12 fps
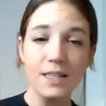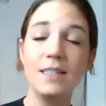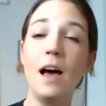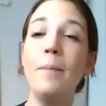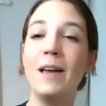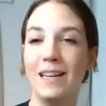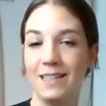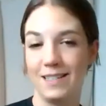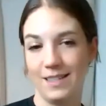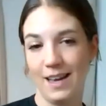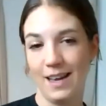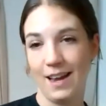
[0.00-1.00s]
Some
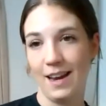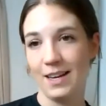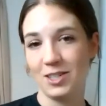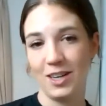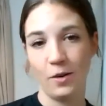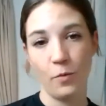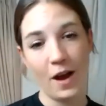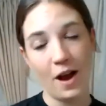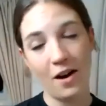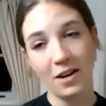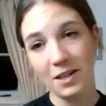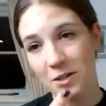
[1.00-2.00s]
is, and actually we
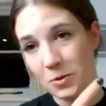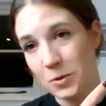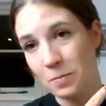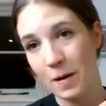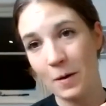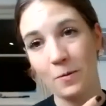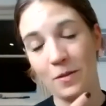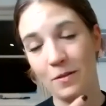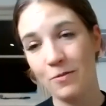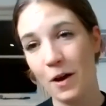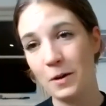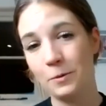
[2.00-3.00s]
are going to talk about the
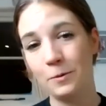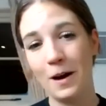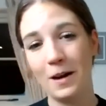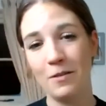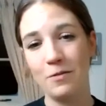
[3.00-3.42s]
final wine.